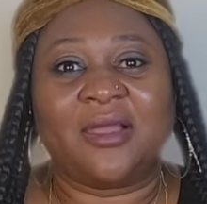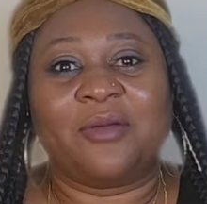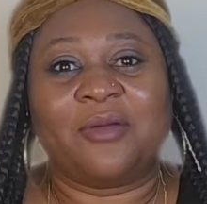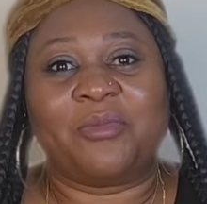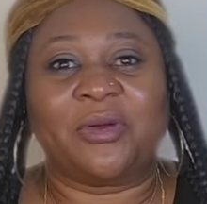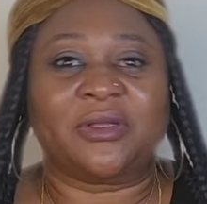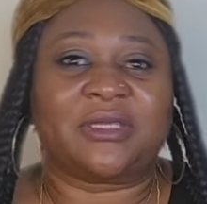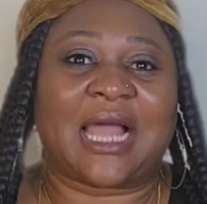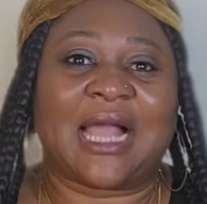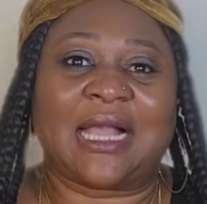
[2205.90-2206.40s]

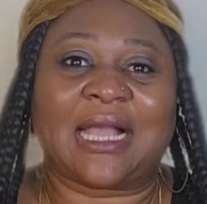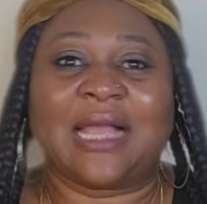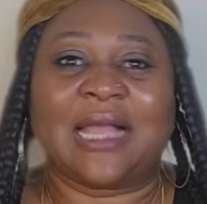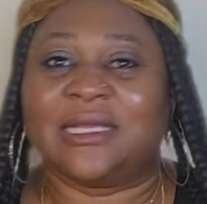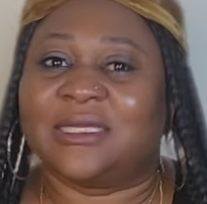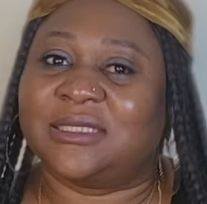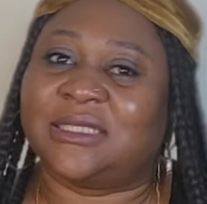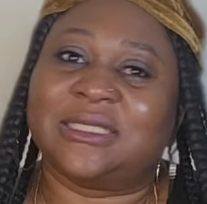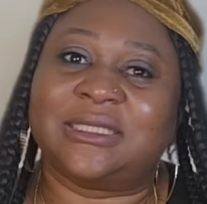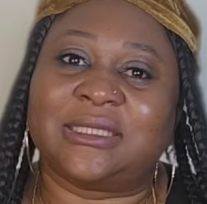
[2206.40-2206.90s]
but I
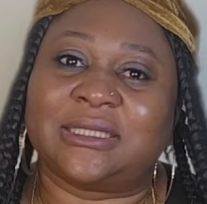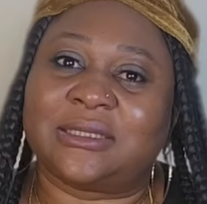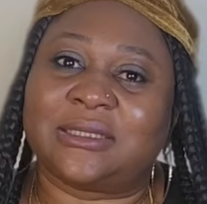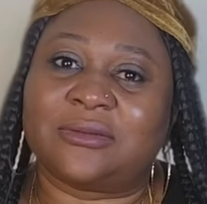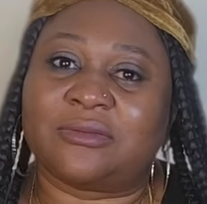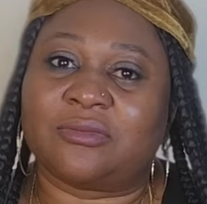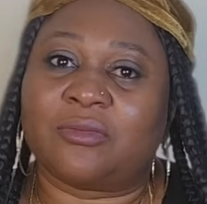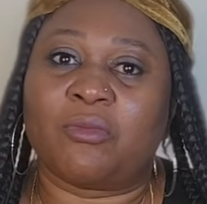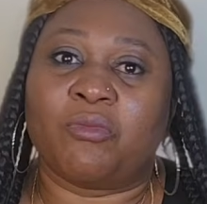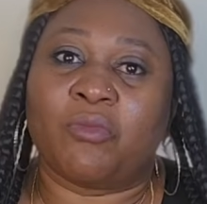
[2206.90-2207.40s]
can't eat it
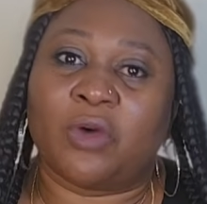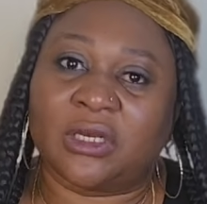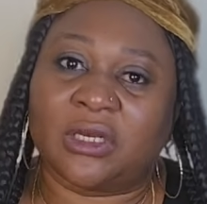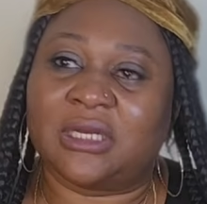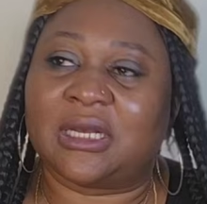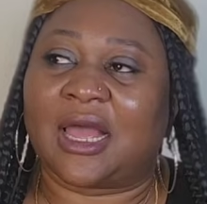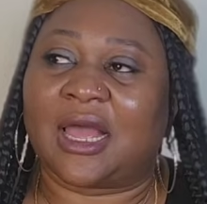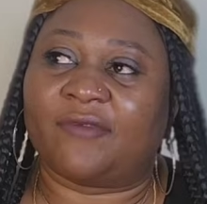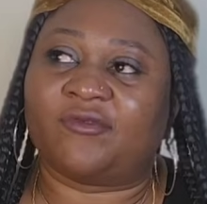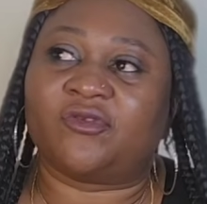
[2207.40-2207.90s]

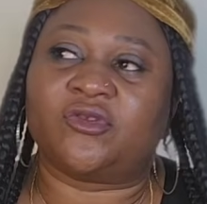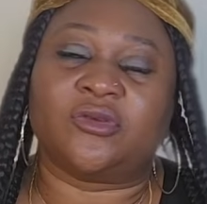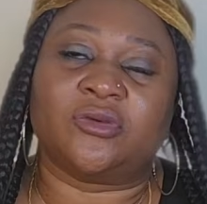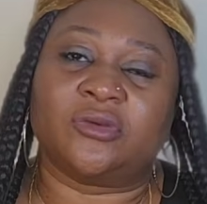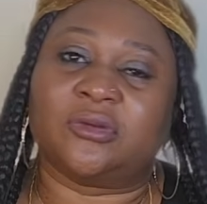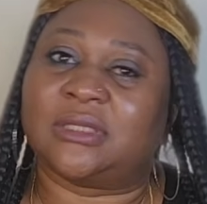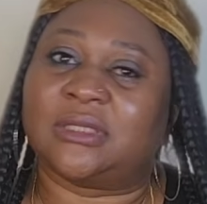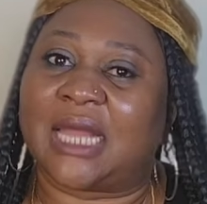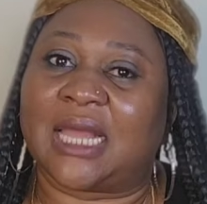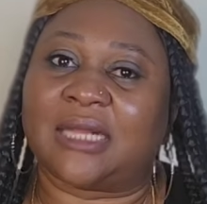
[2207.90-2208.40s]
morning,
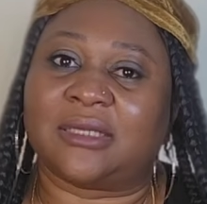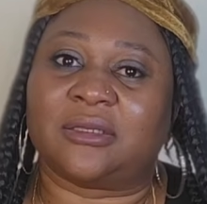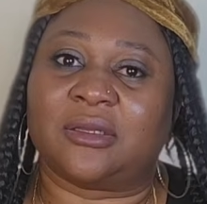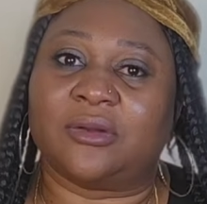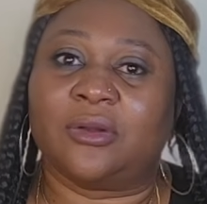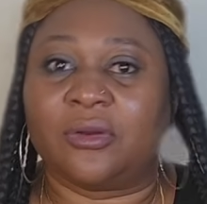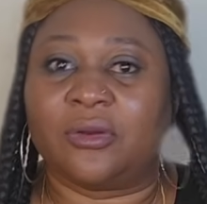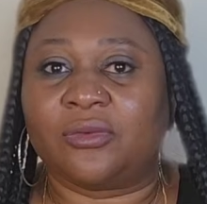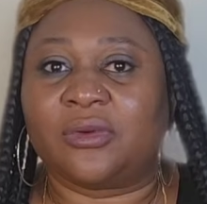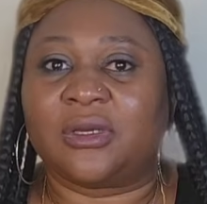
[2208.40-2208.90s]
afternoon, night.
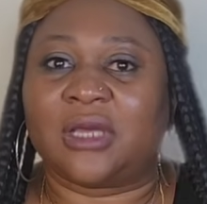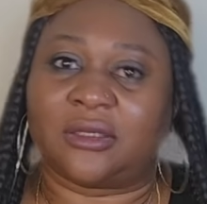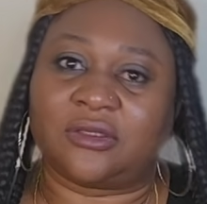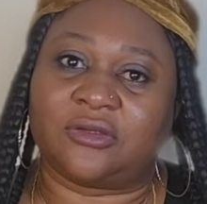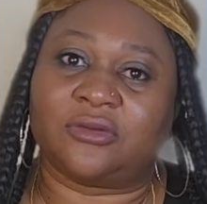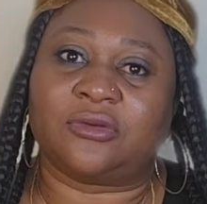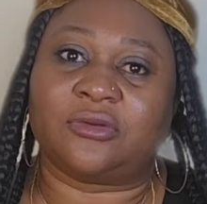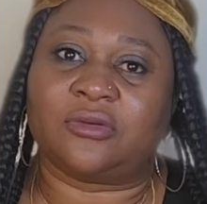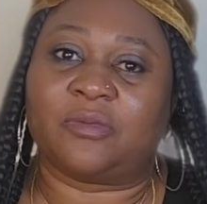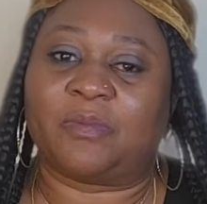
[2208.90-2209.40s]
Oh, we got
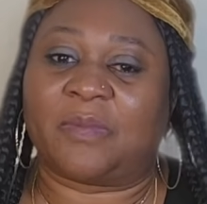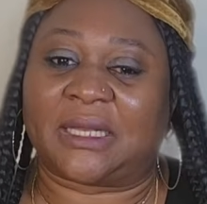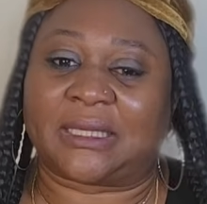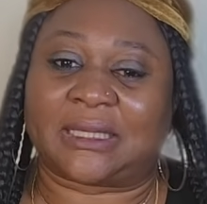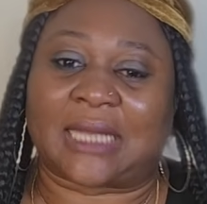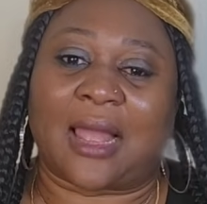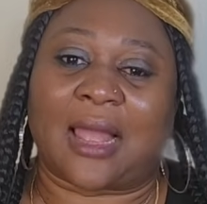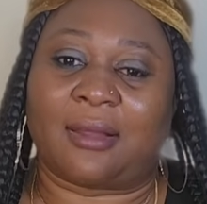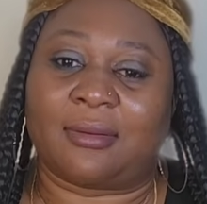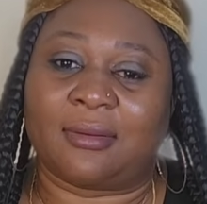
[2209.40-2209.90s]
to do
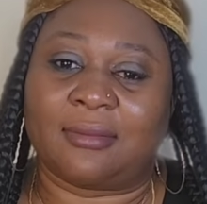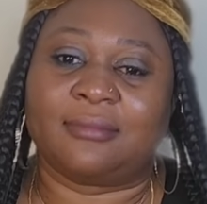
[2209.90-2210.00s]
better.